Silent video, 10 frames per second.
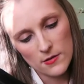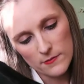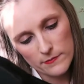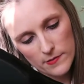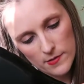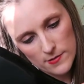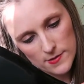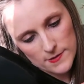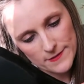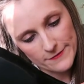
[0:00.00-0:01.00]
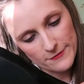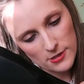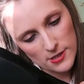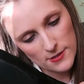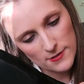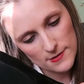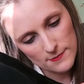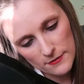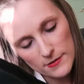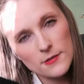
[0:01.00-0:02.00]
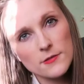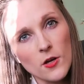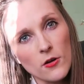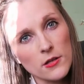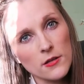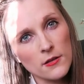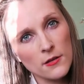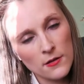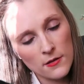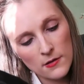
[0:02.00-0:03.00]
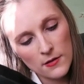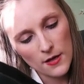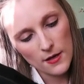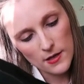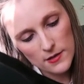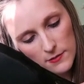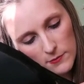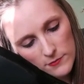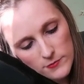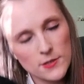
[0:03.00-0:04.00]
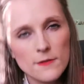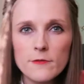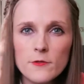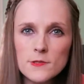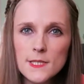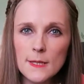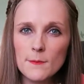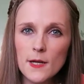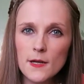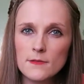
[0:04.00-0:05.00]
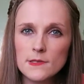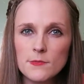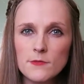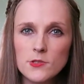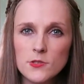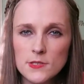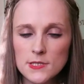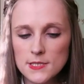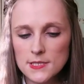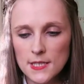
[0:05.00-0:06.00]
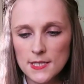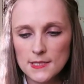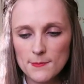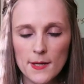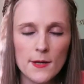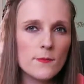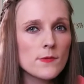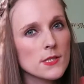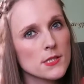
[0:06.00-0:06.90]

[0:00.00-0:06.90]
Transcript: And they're size 3, my feet are tiny. And they were originally £14, but reduced to £6.